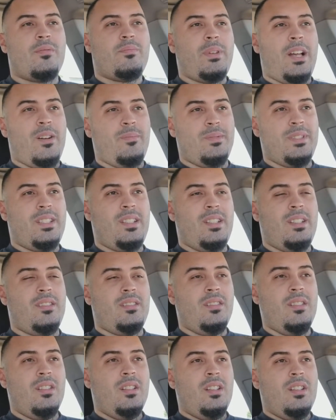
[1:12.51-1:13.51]

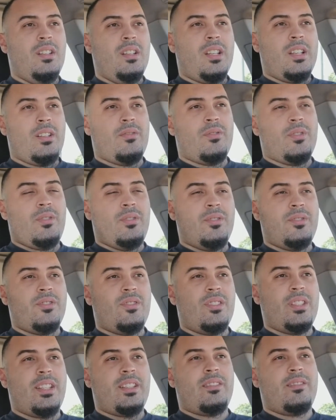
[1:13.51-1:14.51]
Palpatine can roll
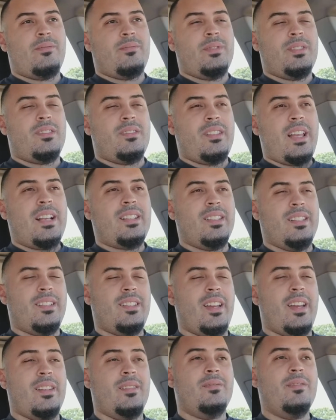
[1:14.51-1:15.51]
6, which is actually
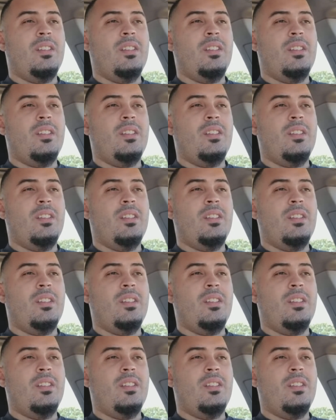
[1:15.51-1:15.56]
10.